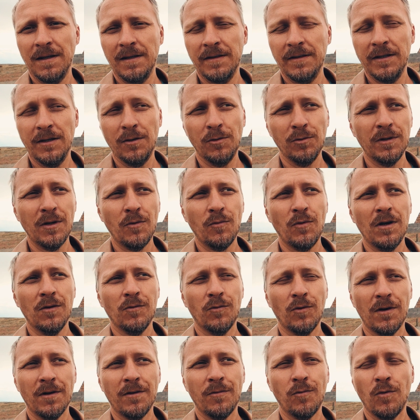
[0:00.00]
And the only one
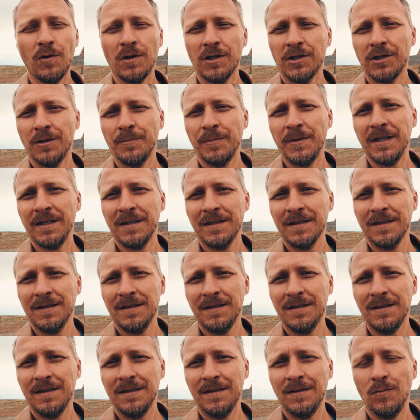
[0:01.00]
worth worshiping
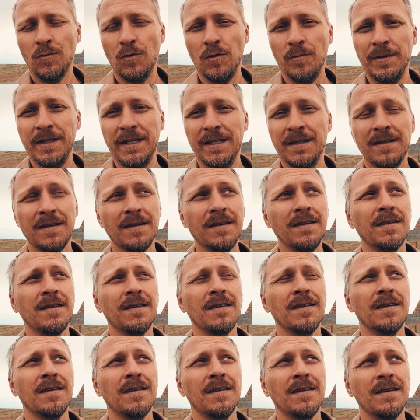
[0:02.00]
will be
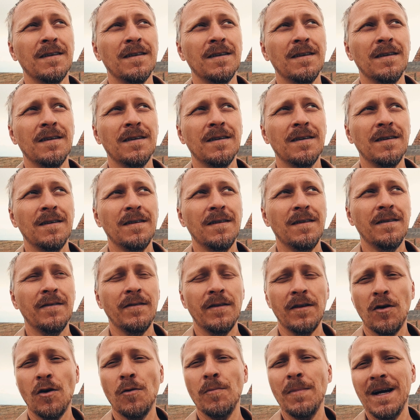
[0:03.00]

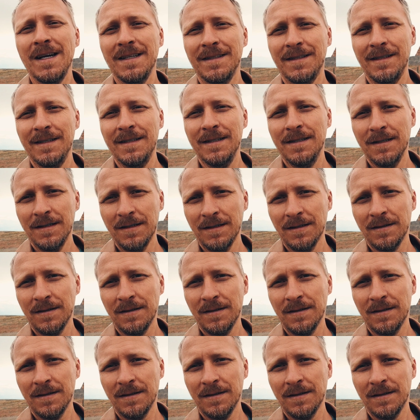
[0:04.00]
the Almighty,